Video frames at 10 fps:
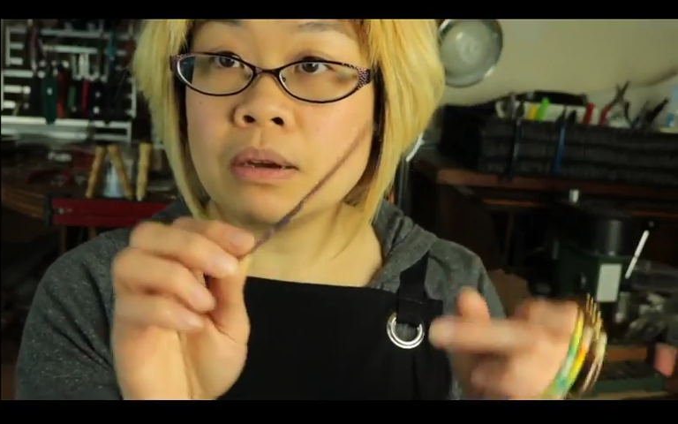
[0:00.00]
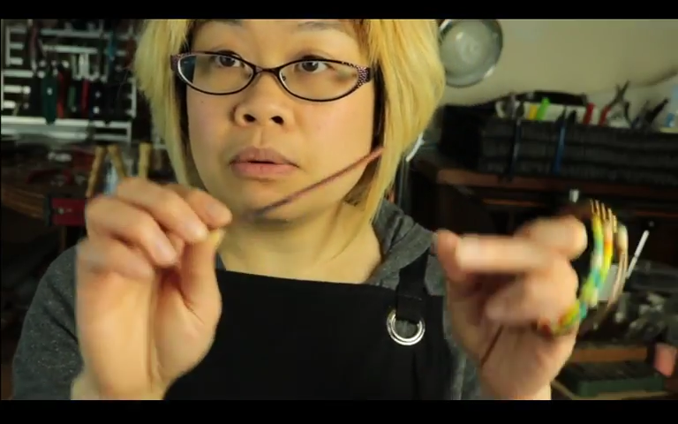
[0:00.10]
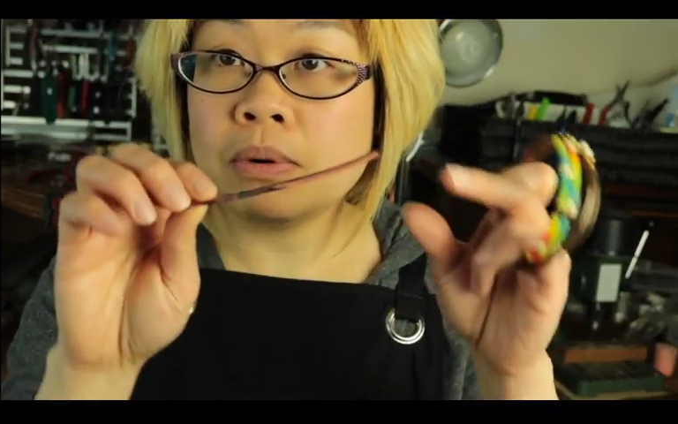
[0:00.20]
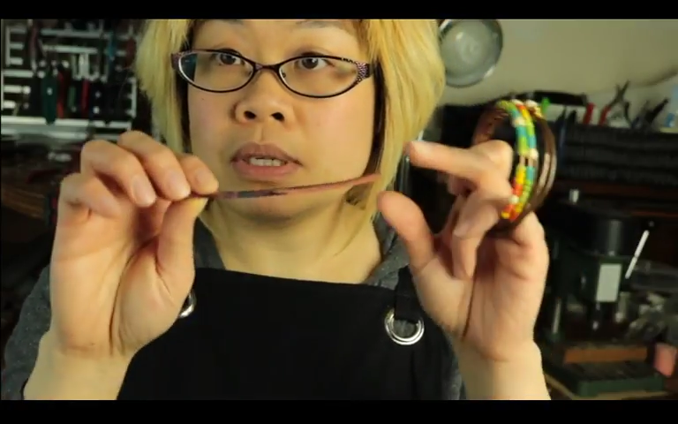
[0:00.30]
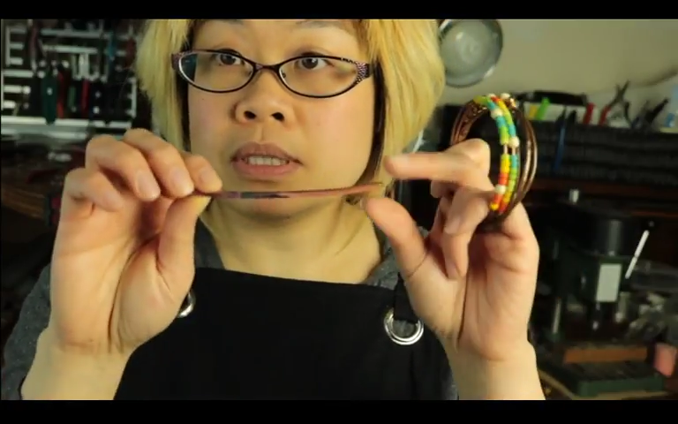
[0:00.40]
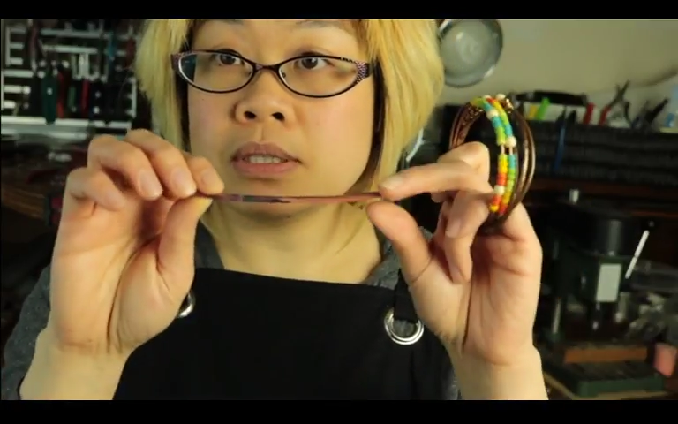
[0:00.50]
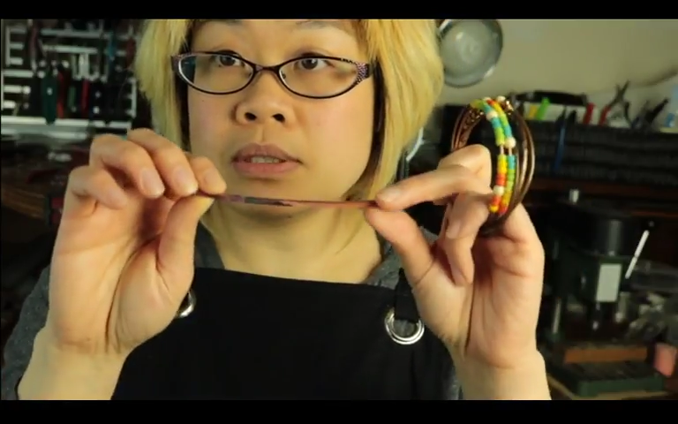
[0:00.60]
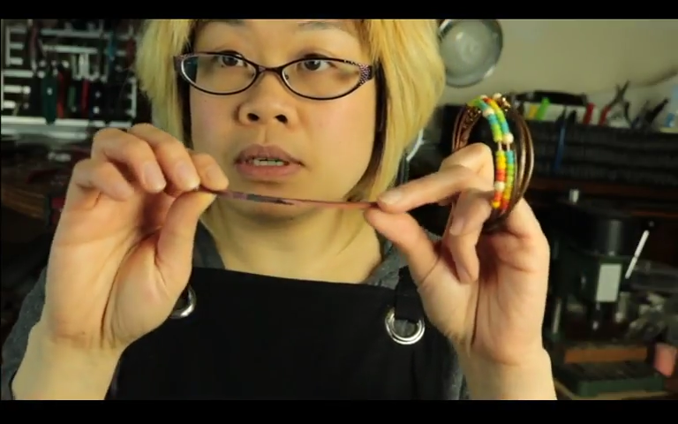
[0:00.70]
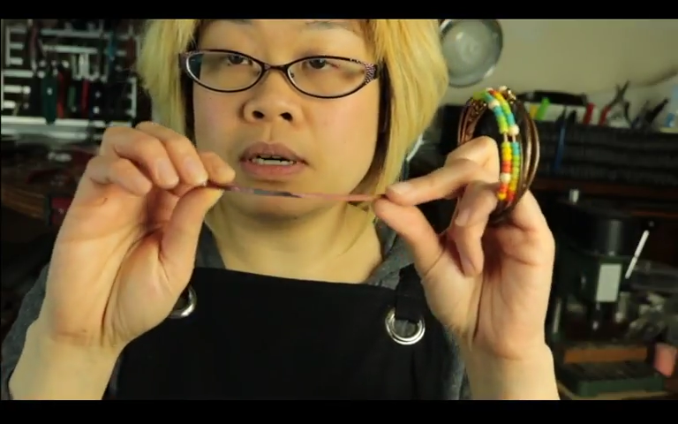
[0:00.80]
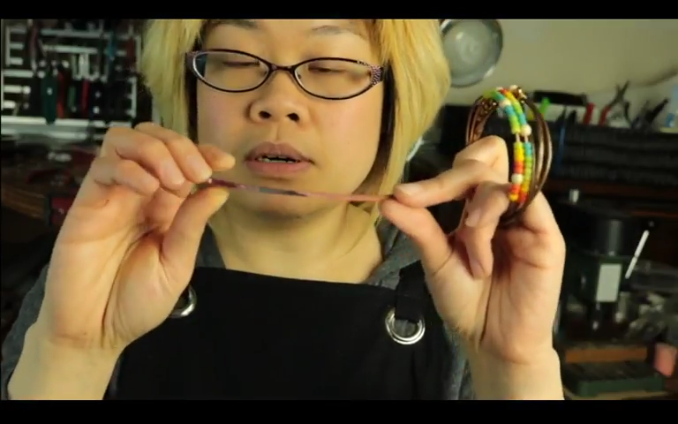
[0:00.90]
what is
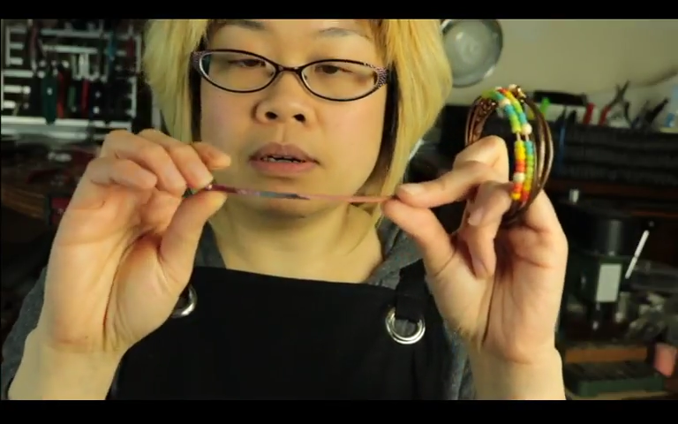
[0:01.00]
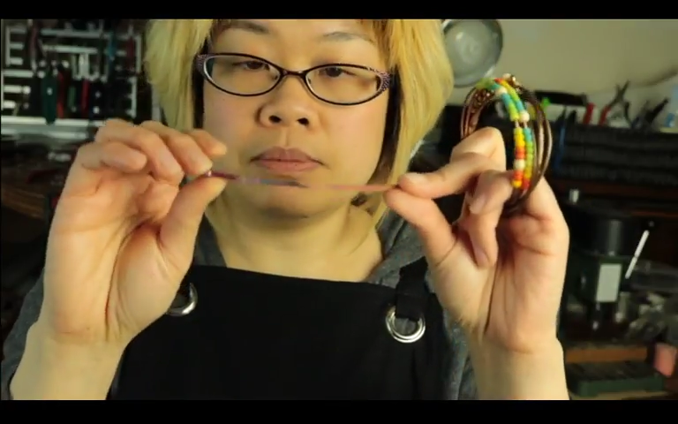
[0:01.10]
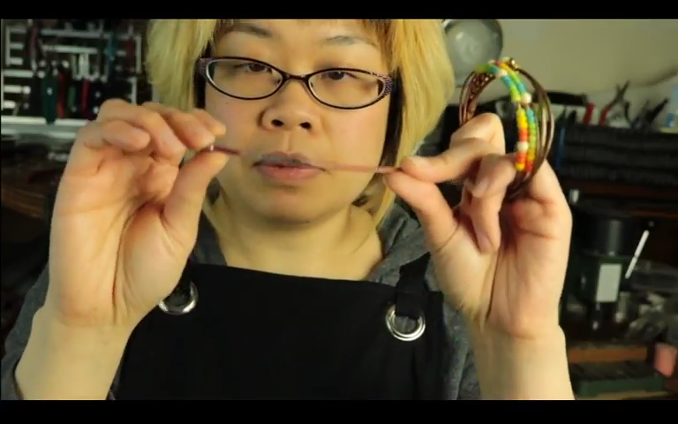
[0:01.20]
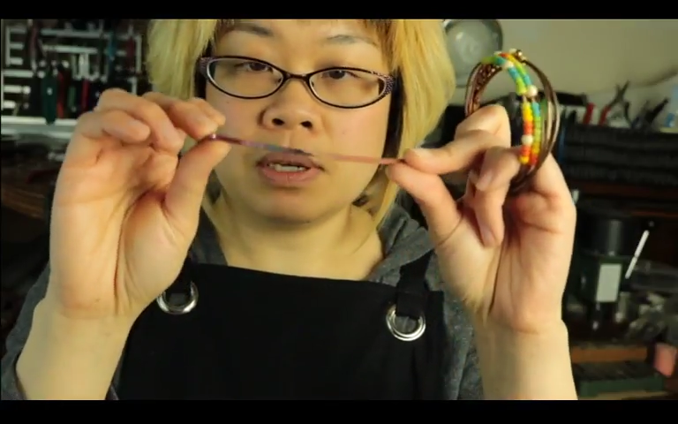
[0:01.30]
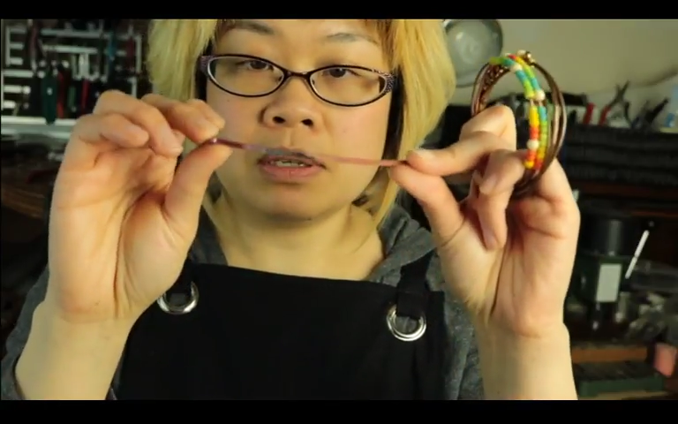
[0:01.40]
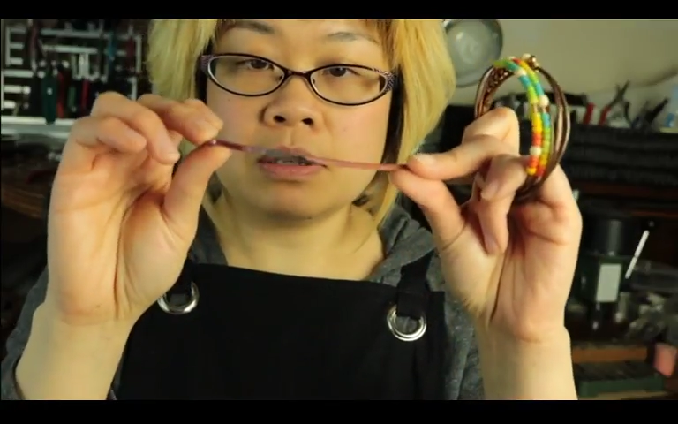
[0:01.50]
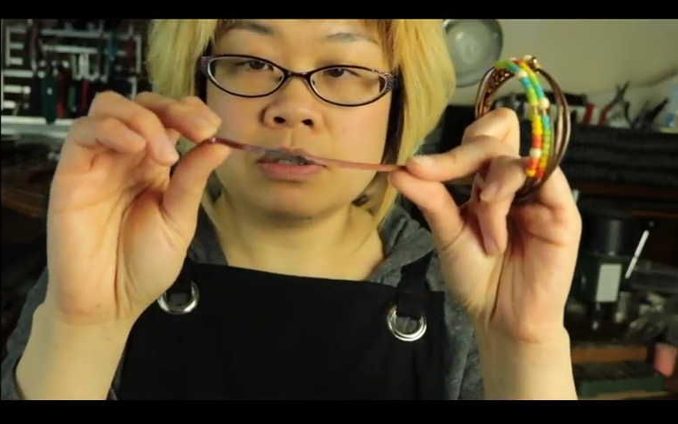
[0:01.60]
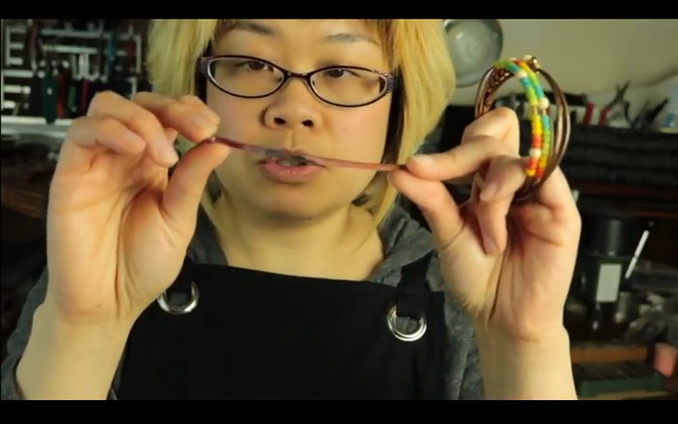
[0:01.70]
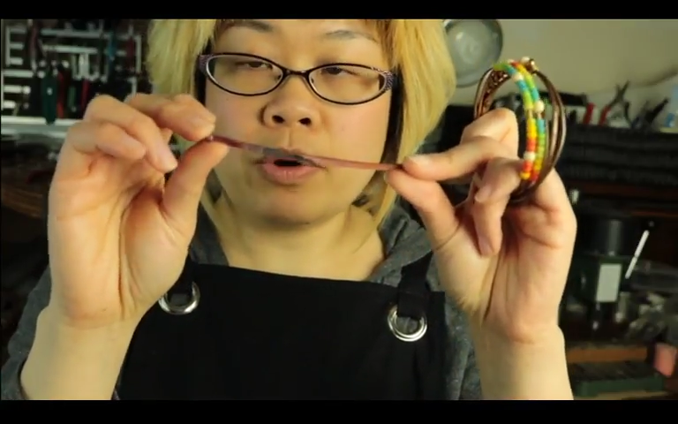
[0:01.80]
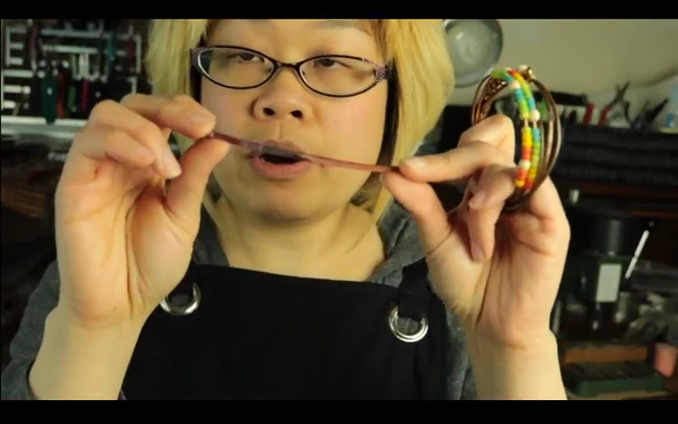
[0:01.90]
this,
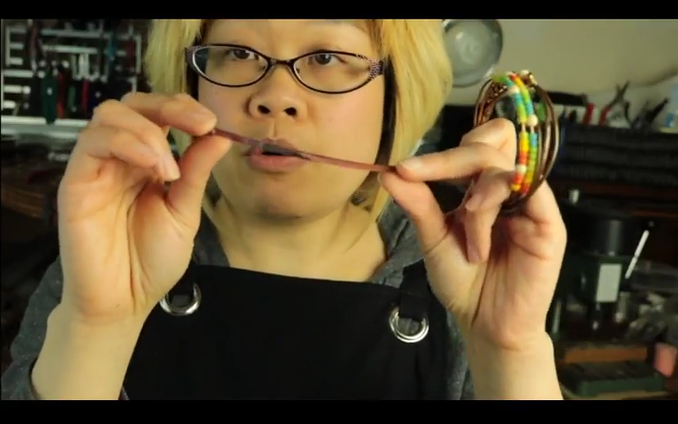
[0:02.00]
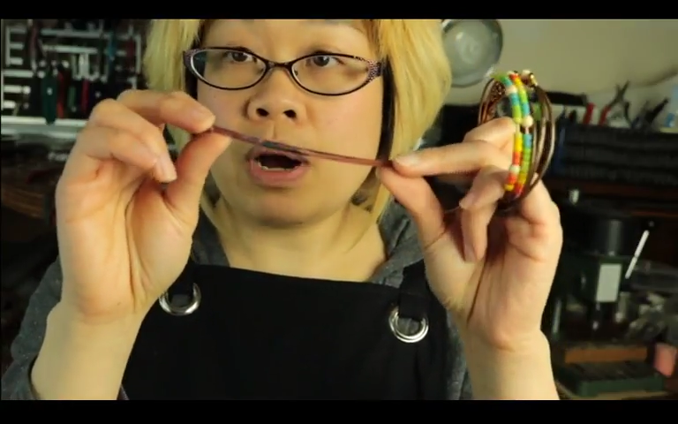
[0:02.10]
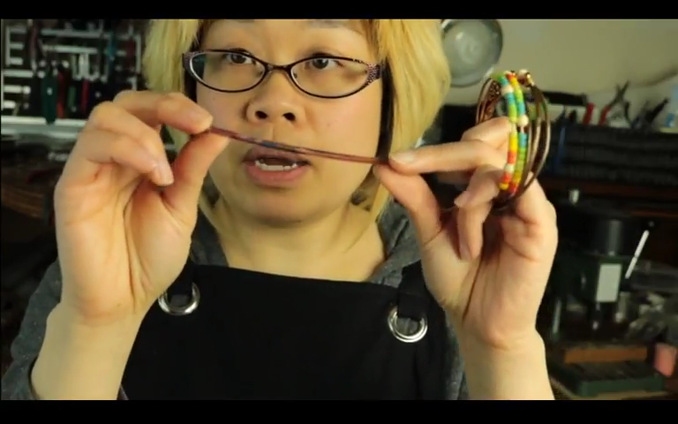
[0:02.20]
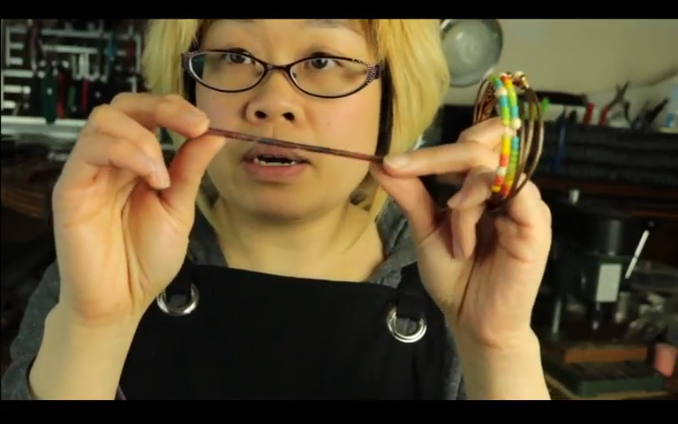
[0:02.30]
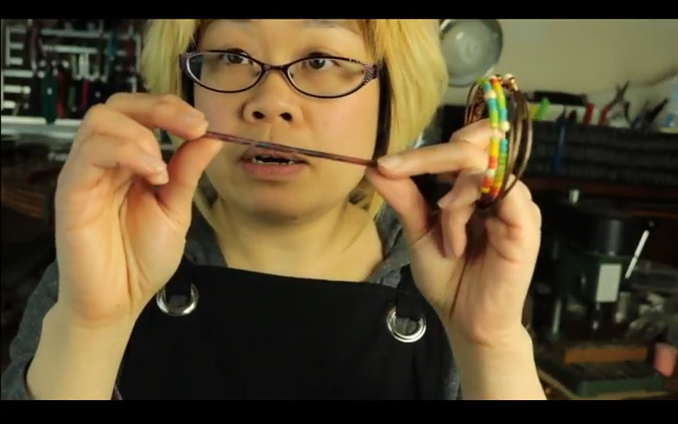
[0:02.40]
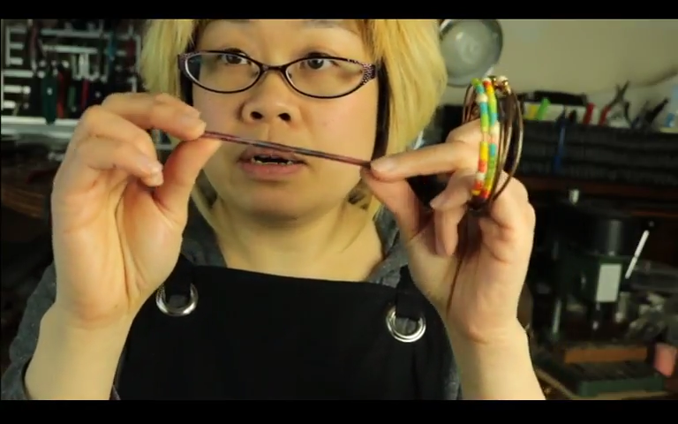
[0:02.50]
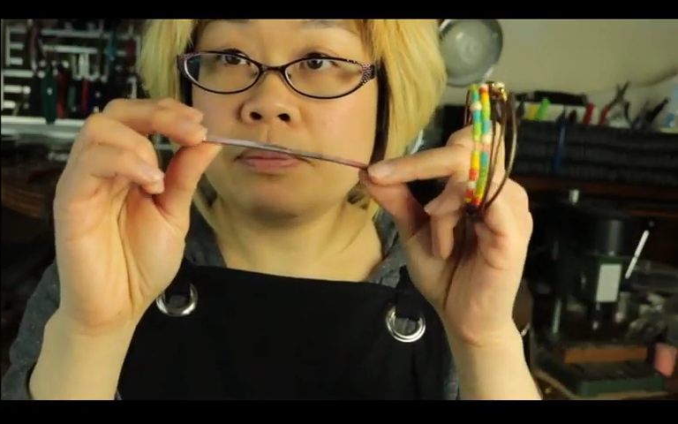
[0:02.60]
square wire,